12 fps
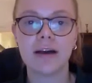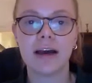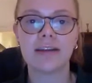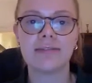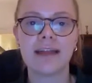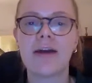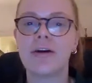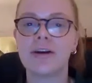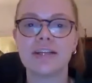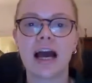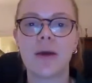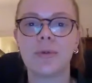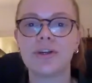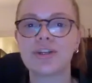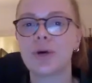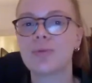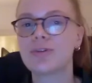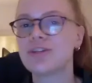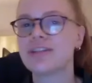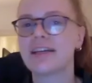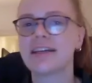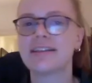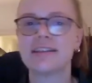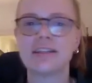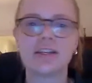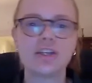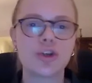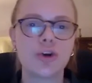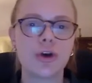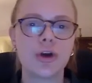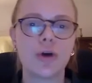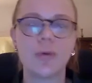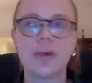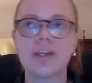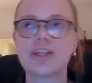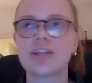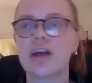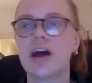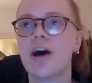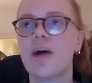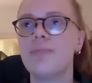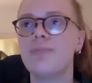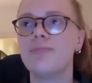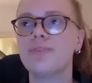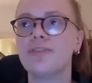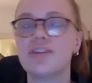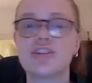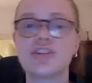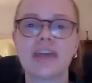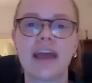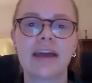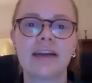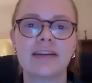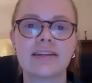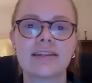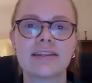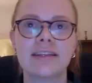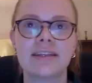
I had narrowed down which options I didn't enjoy, or which divisions I hadn't